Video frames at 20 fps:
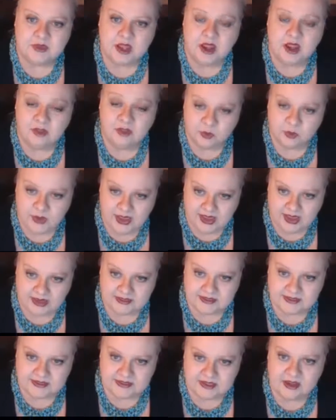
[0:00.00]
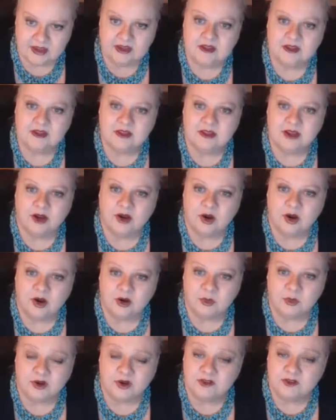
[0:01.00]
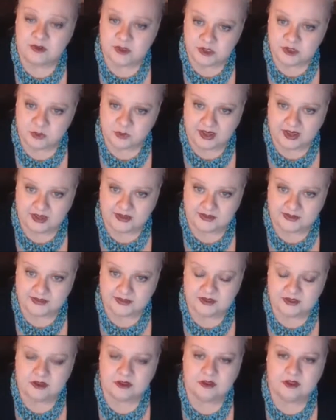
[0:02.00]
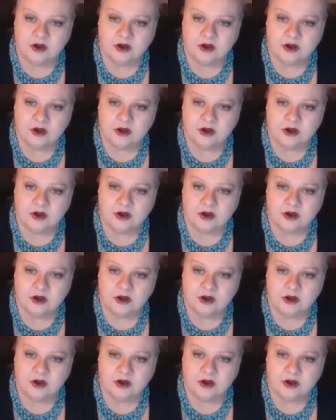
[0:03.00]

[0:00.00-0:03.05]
other ways. There are more efficient ways.